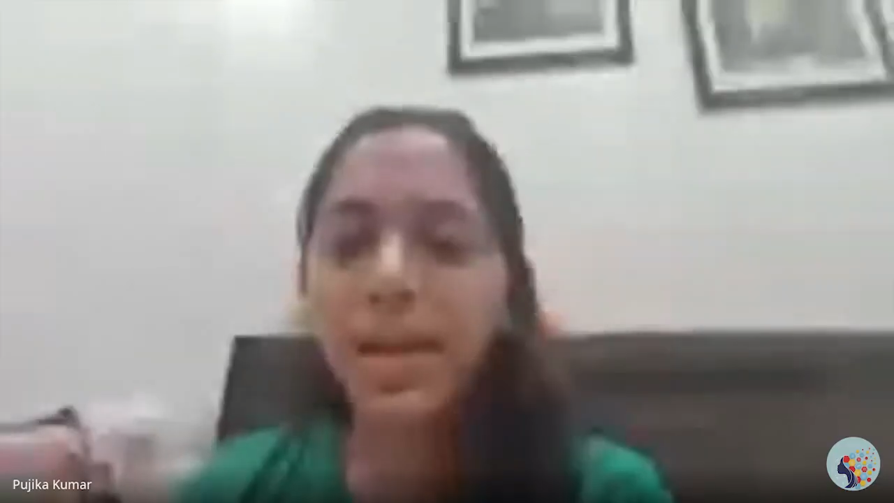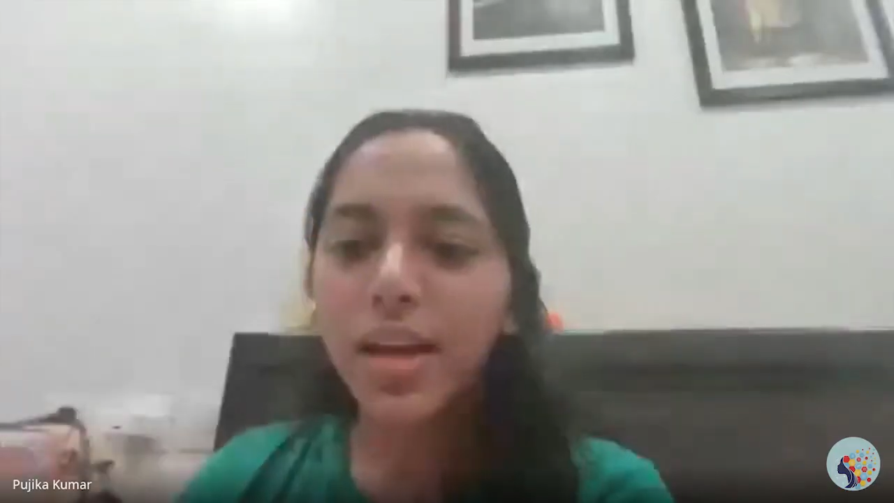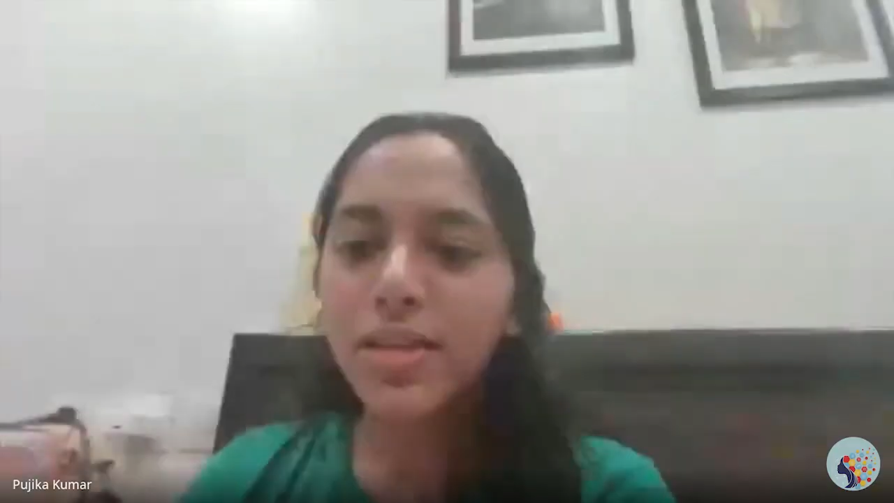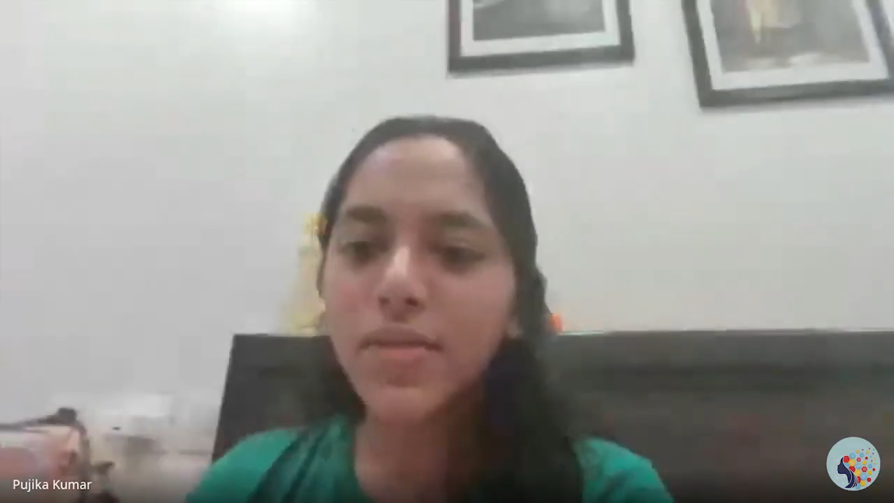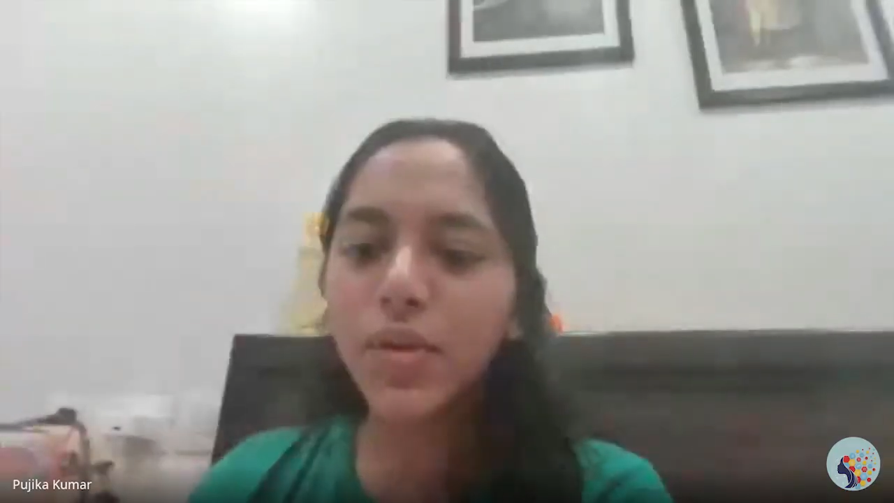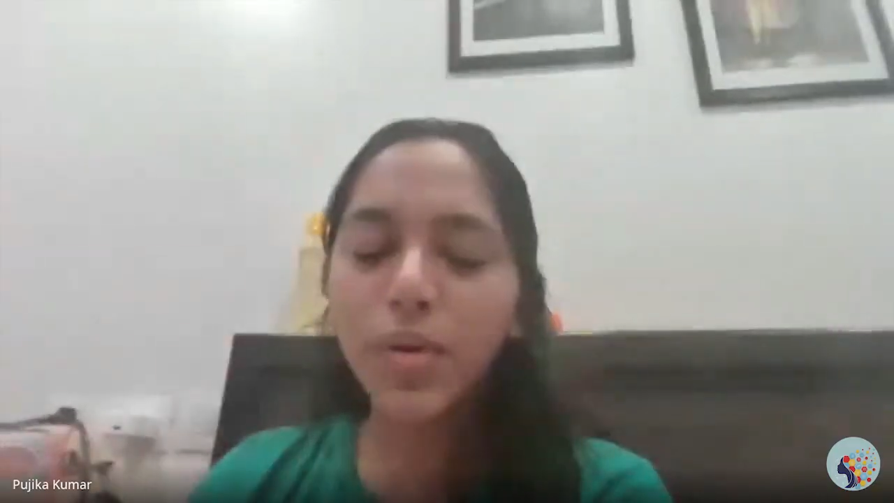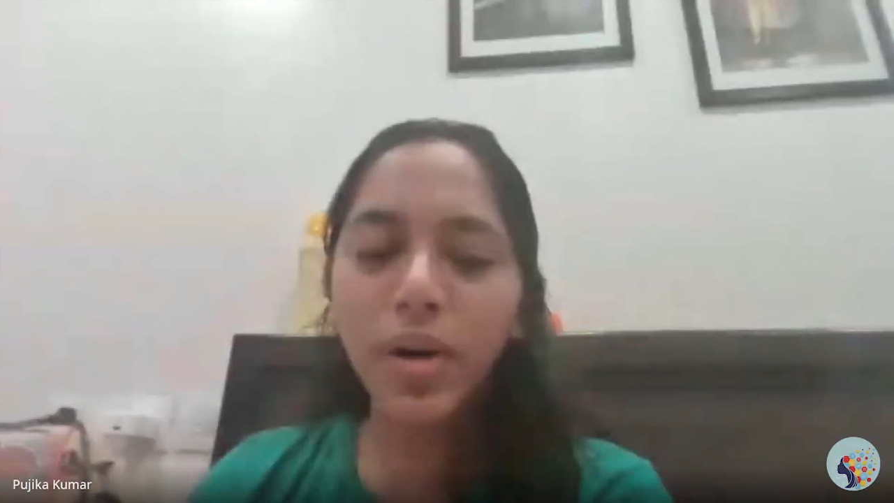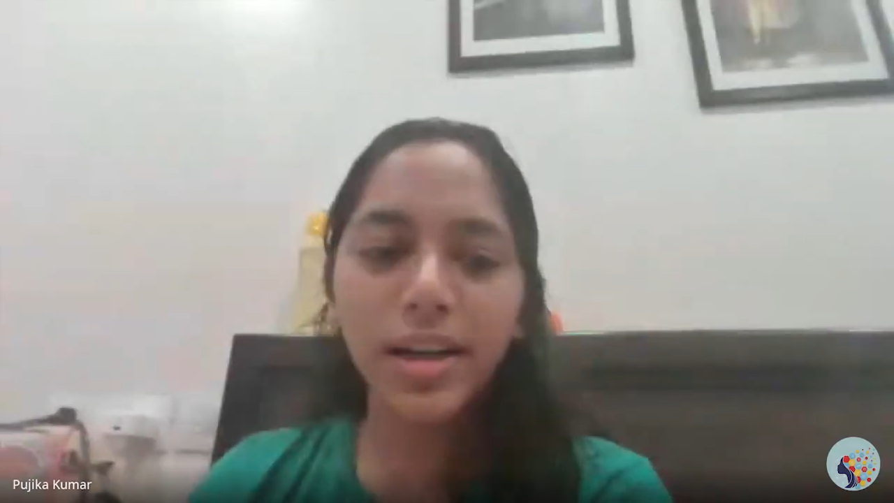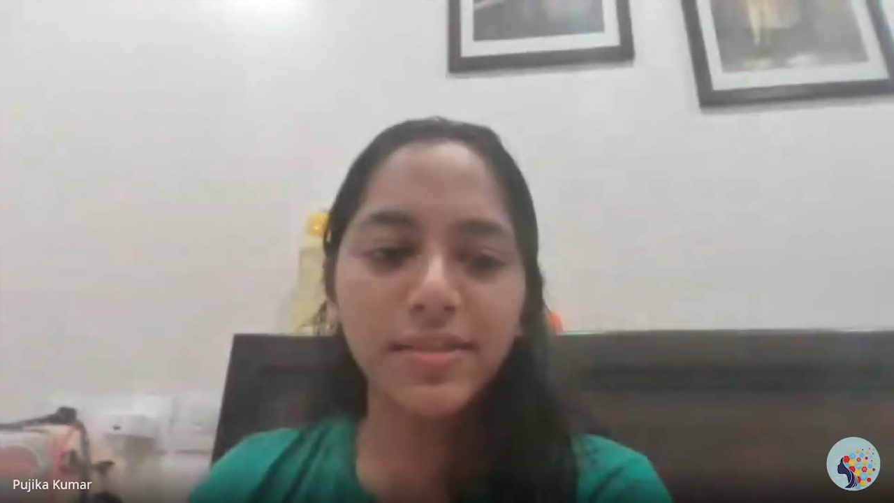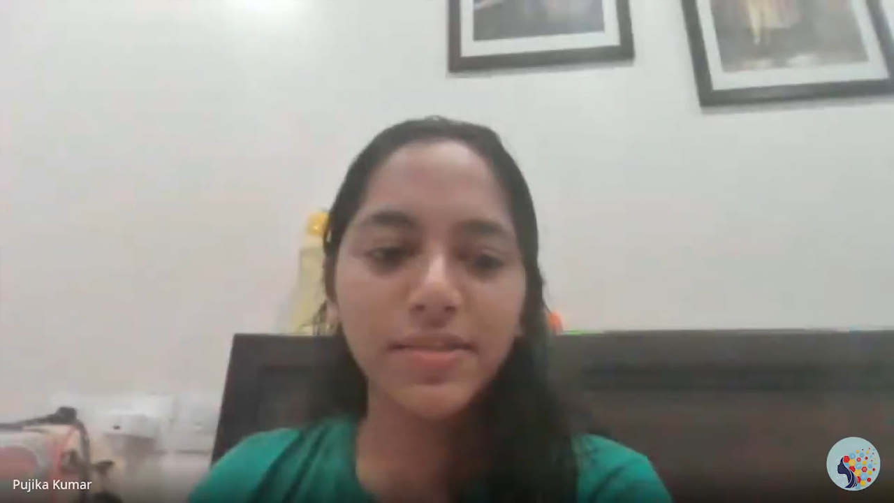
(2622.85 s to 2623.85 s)
Yeah.
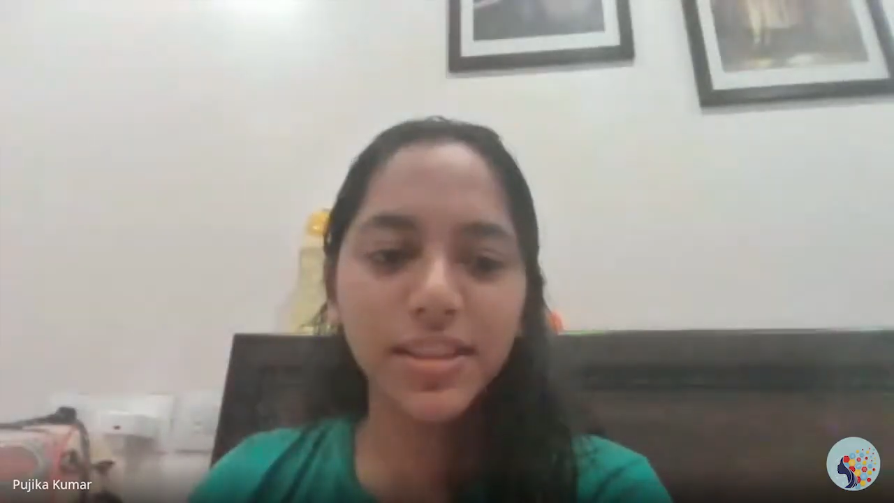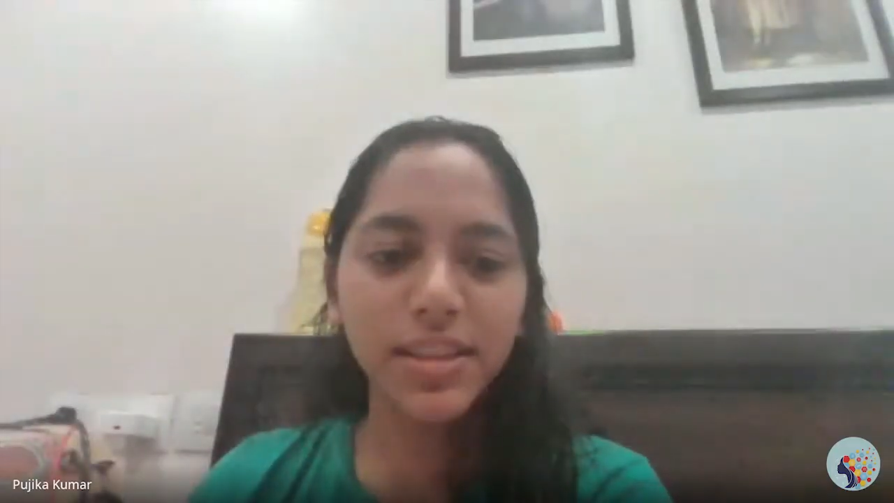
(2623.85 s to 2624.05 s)
So